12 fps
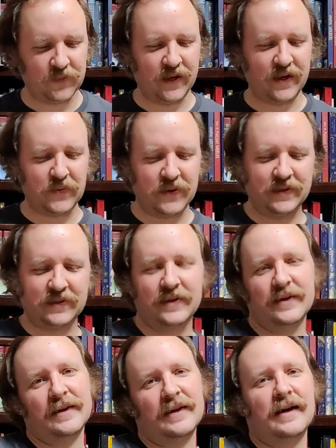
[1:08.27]
Anyways,
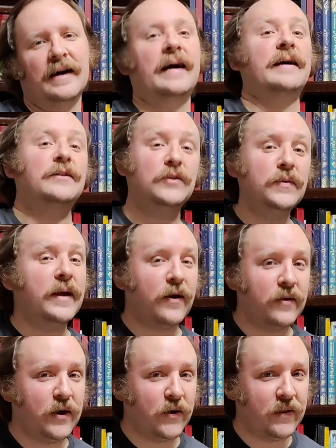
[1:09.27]
I do now
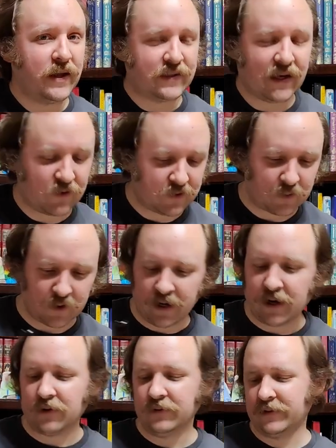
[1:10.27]
know that's how it's
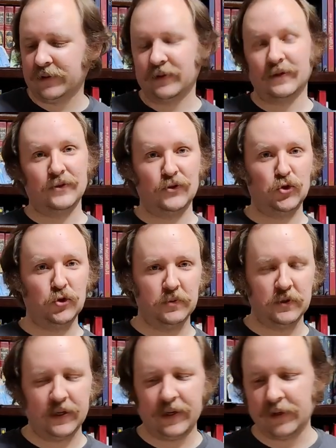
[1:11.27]
pronounced, the
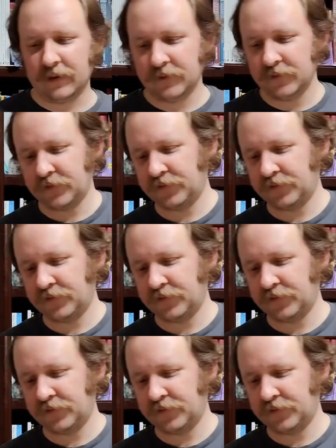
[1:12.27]
Jubelale.